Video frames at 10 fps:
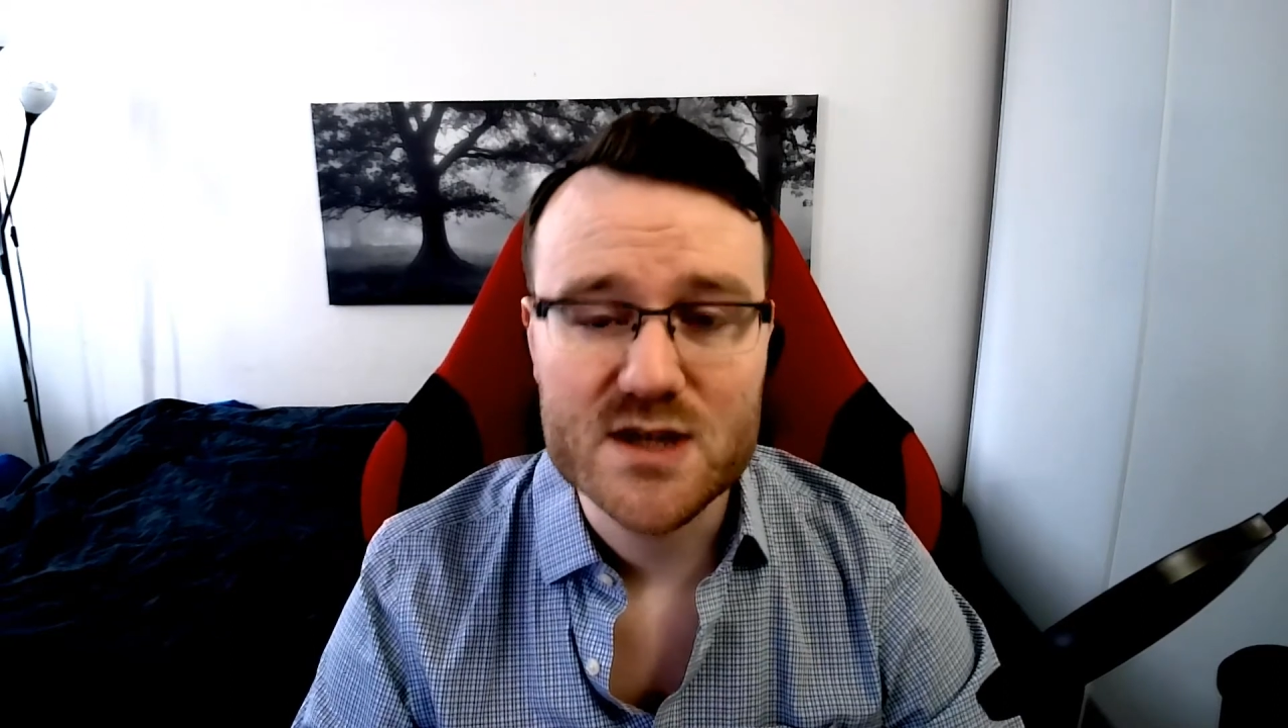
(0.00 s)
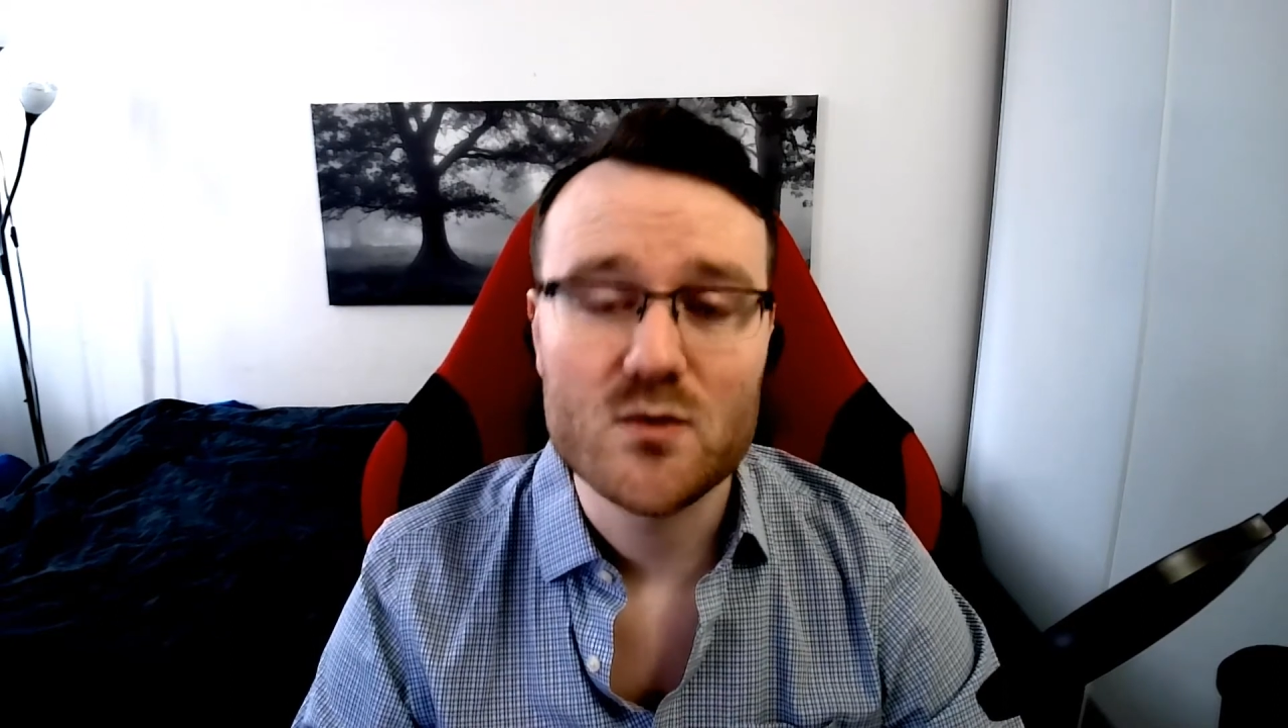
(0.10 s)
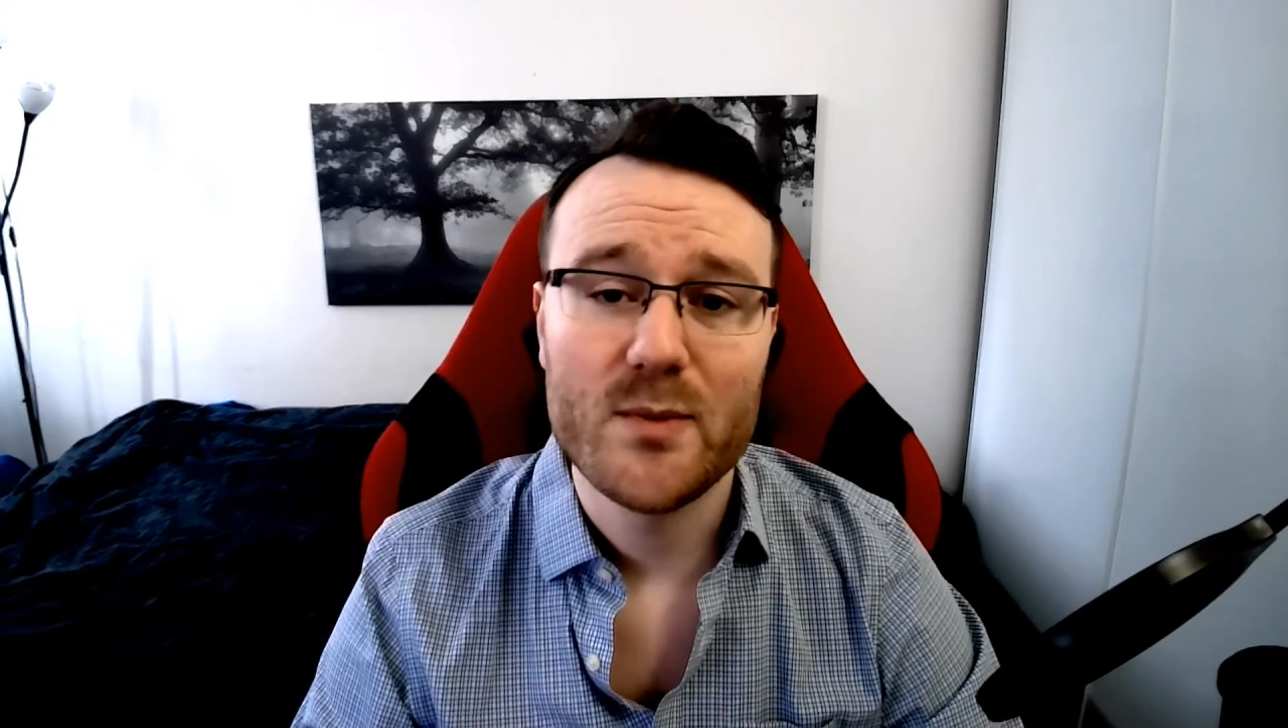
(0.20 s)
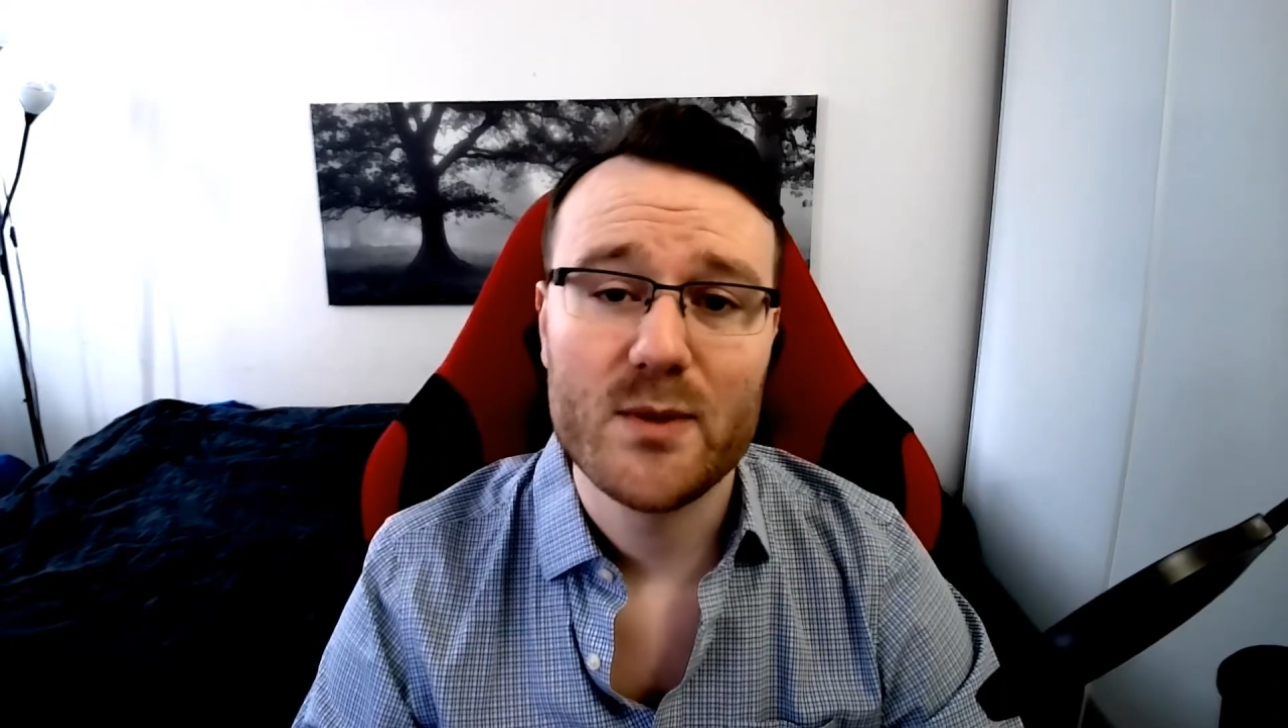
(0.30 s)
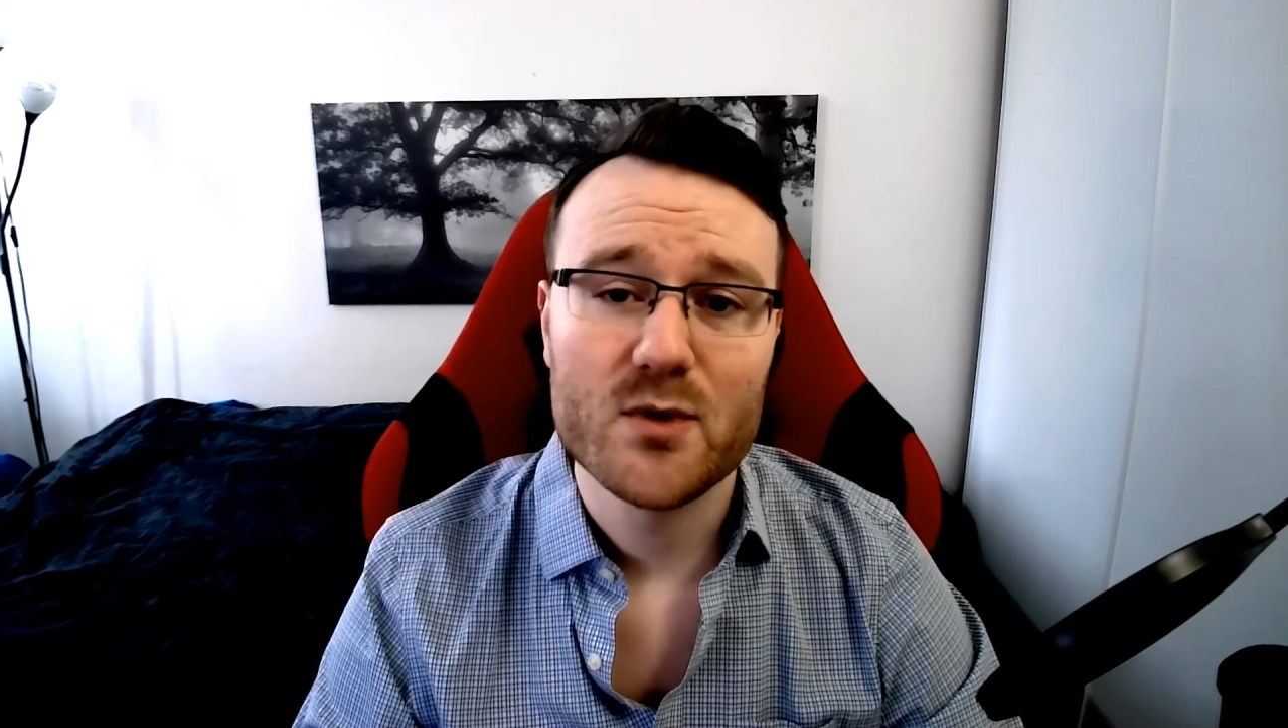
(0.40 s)

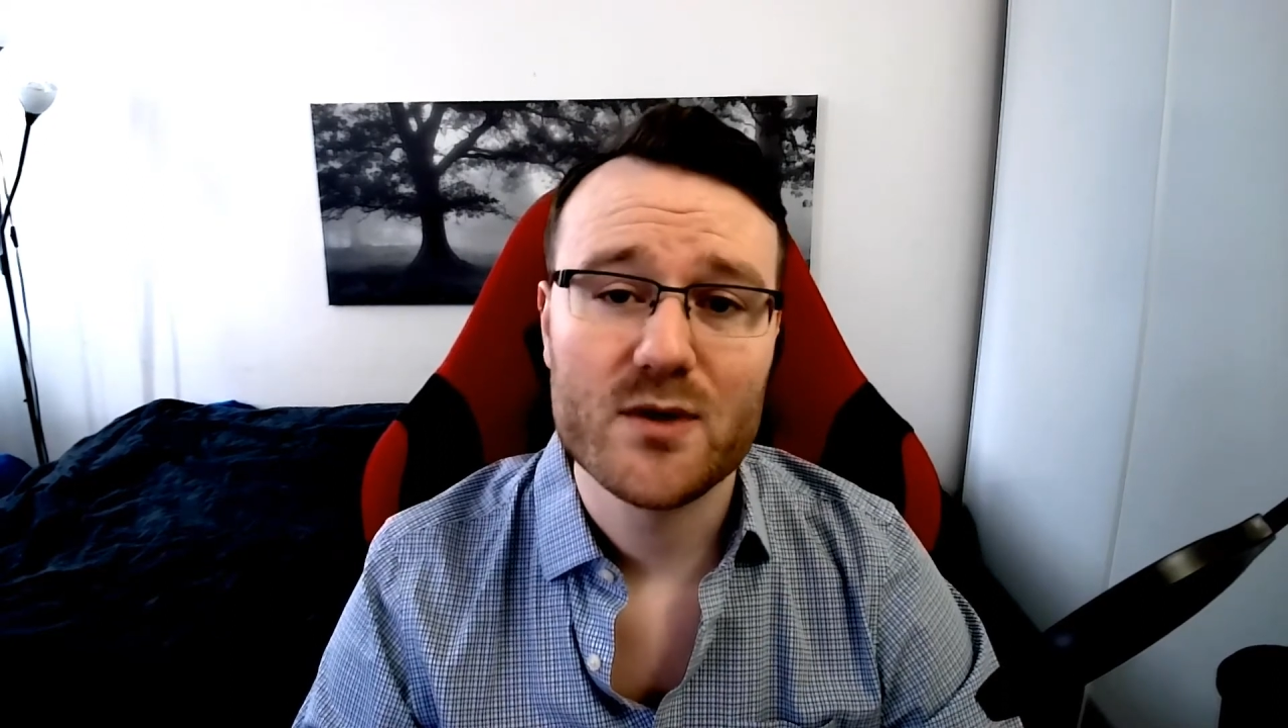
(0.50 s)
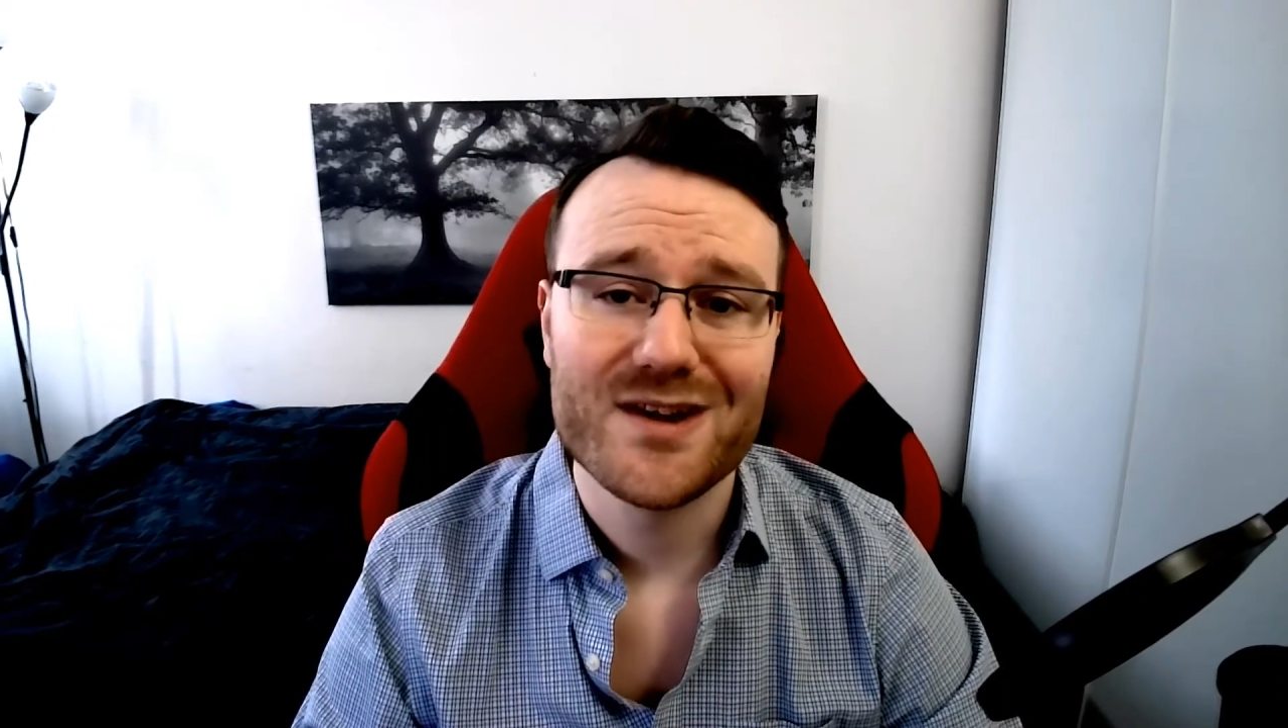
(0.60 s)
will be putting